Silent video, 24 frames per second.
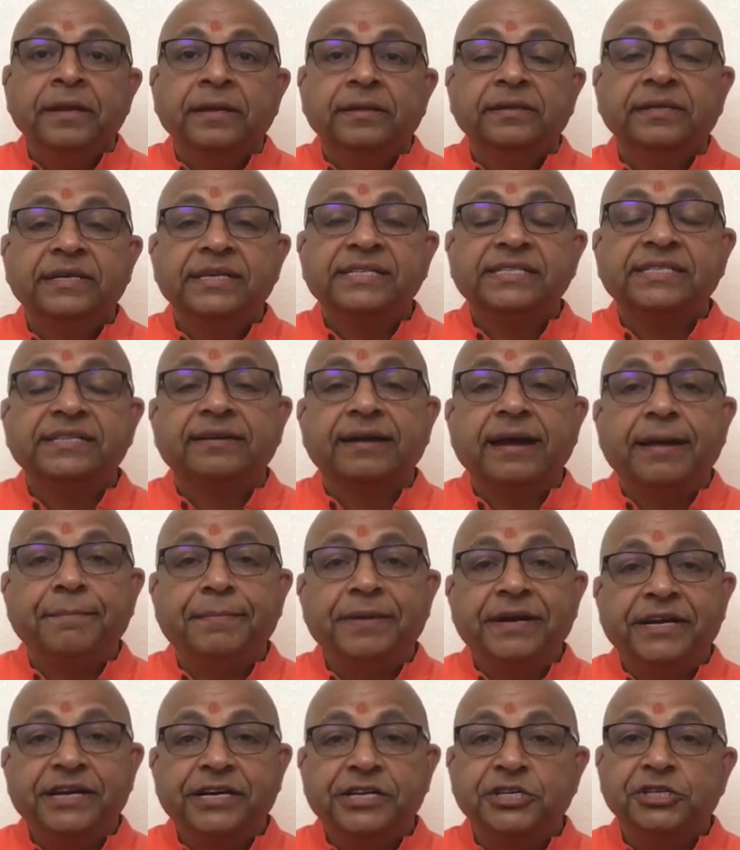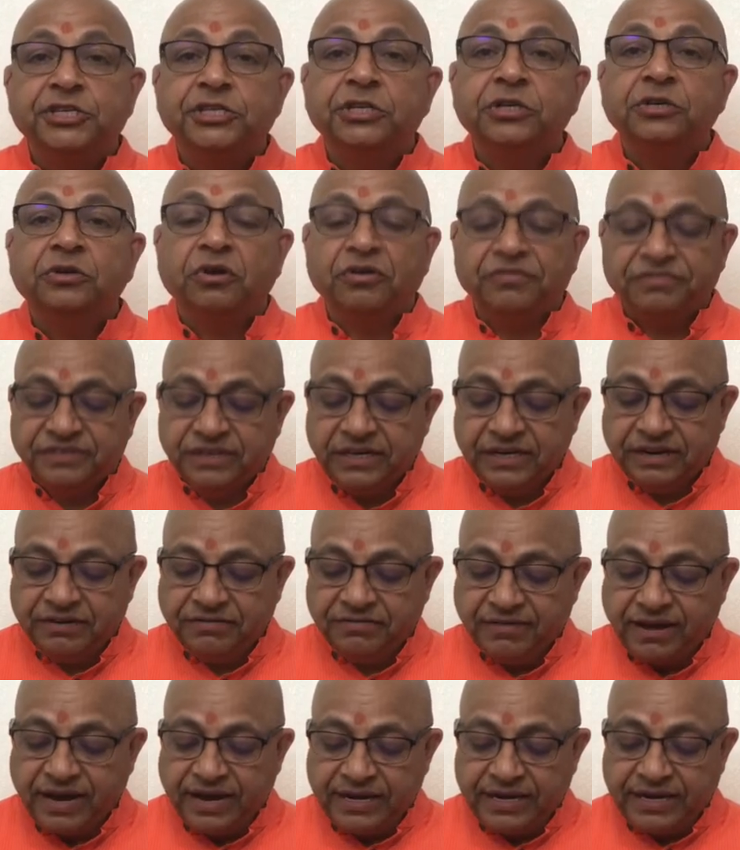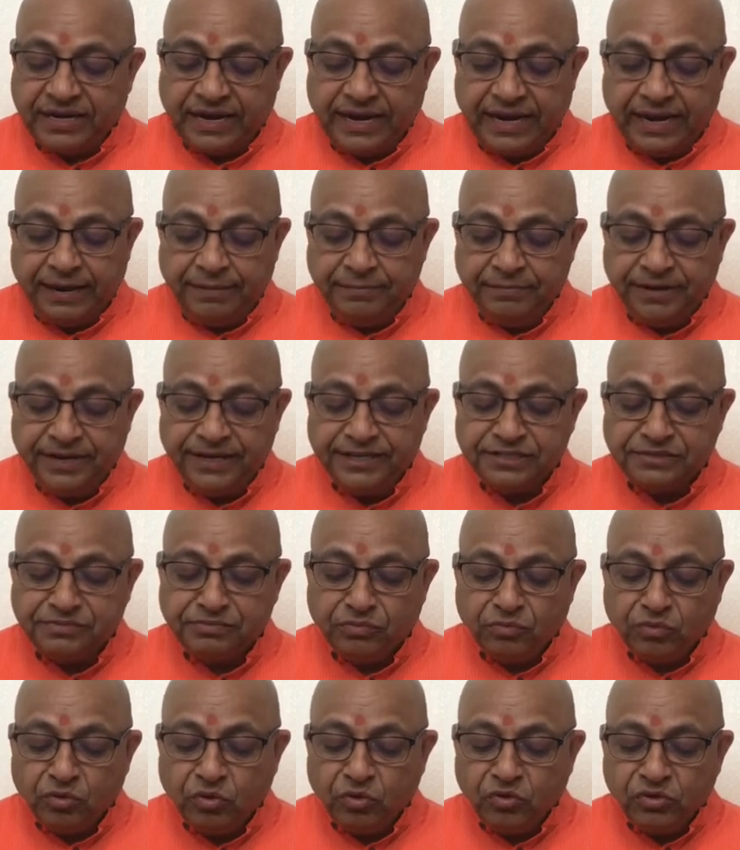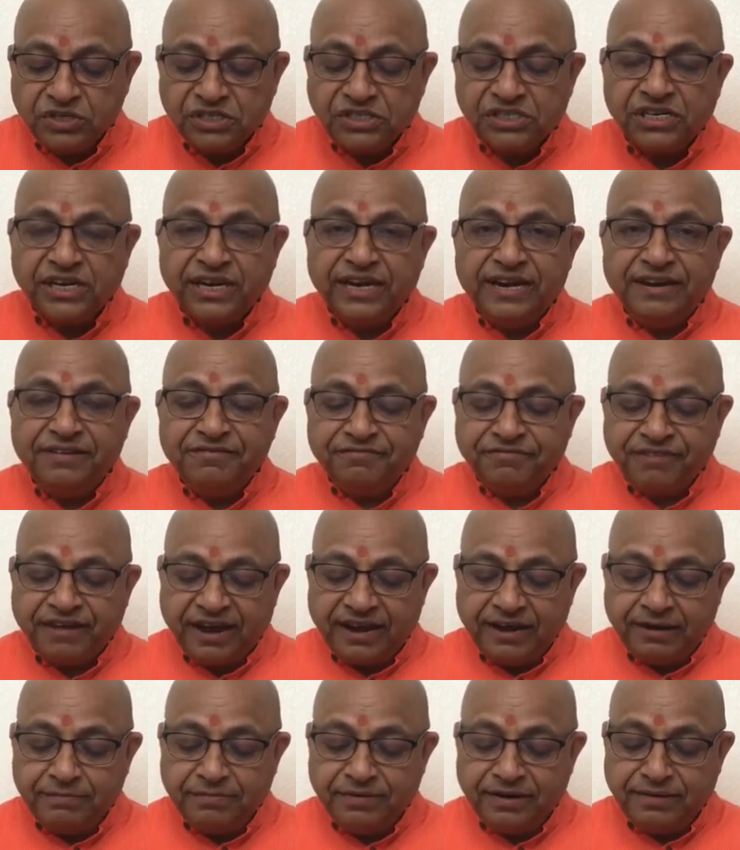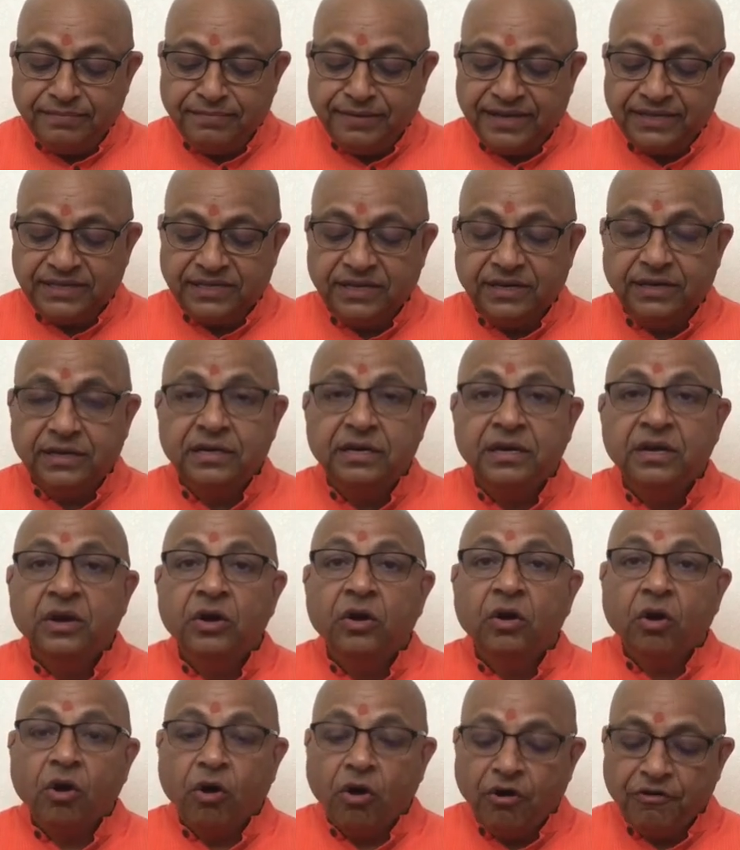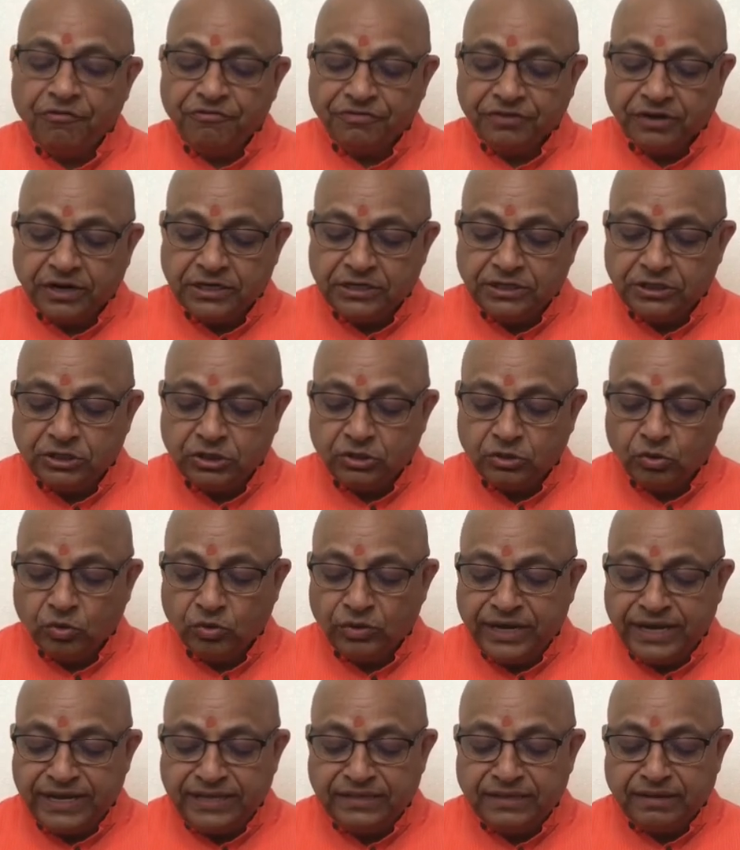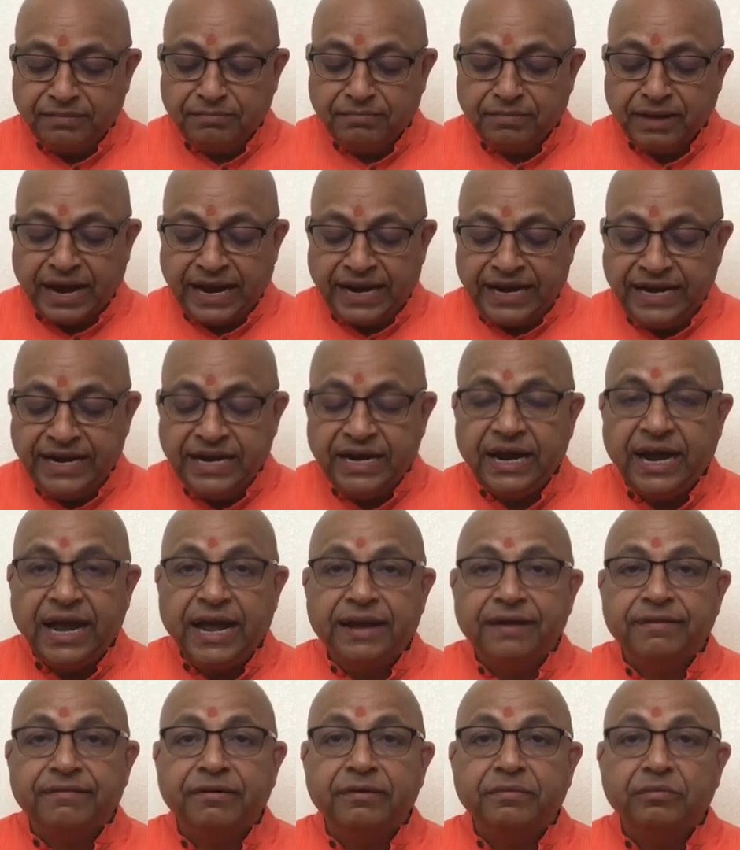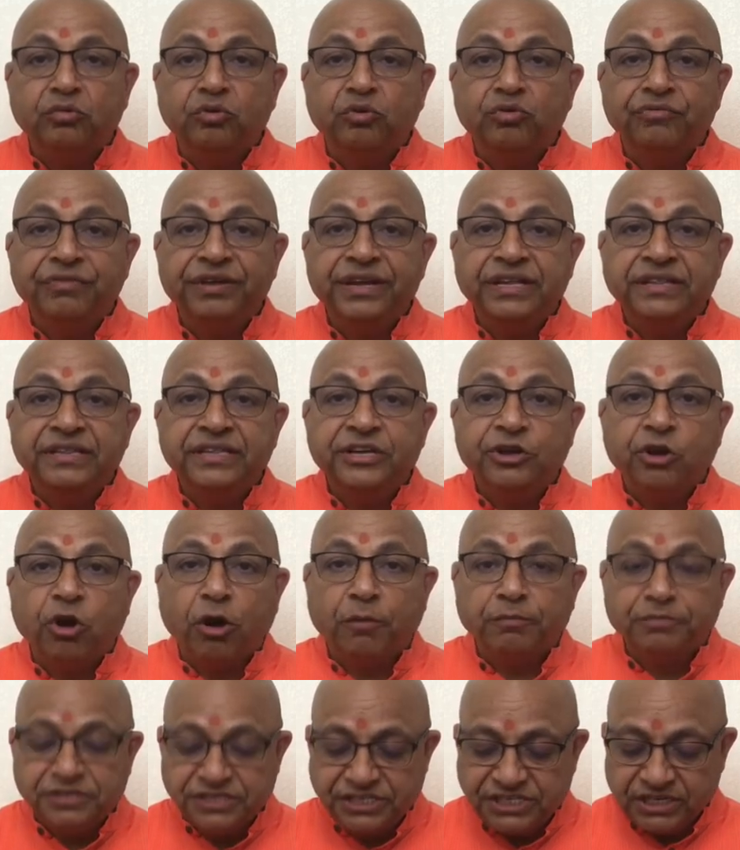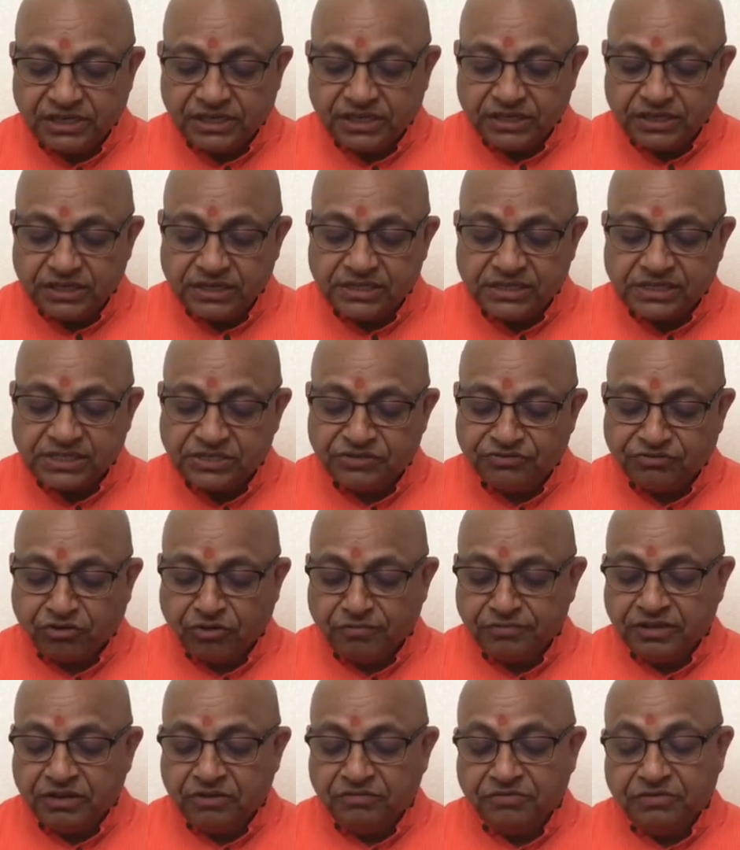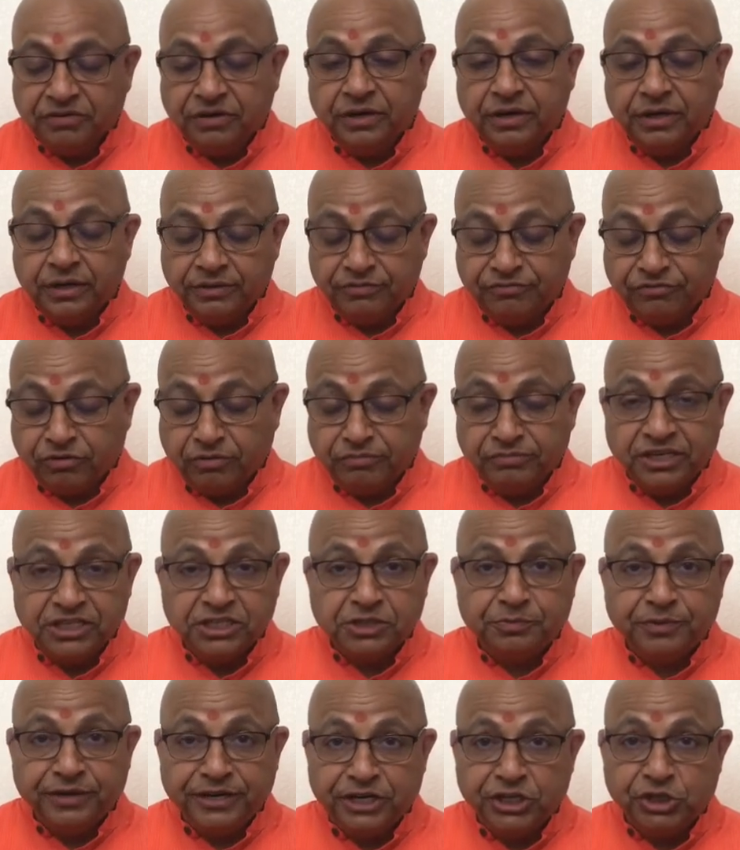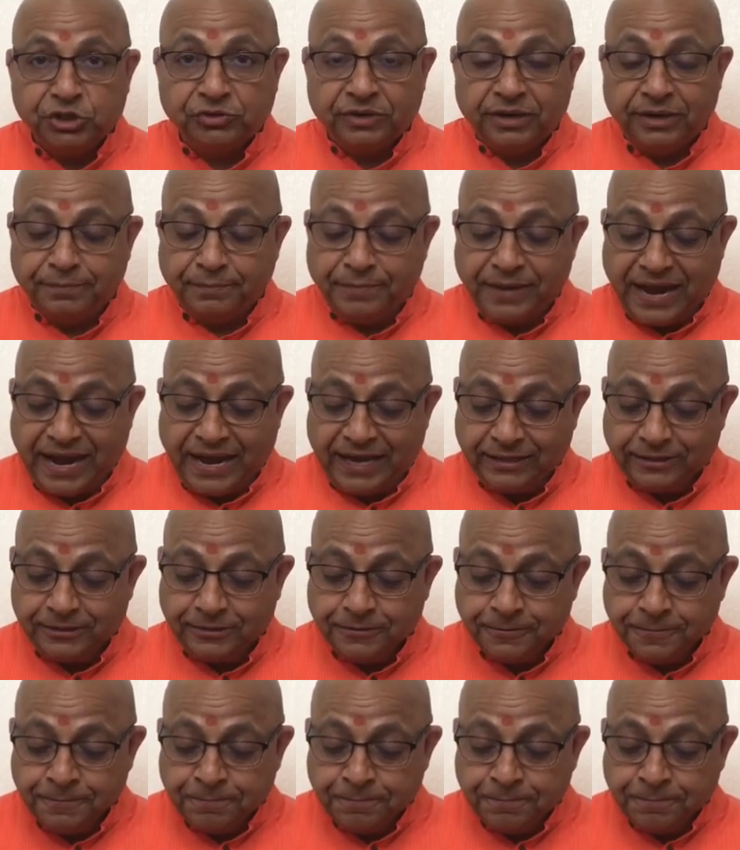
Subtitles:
this repetition of the divine name is most infallible method of controlling the mind and removing the obstacles from the spiritual path.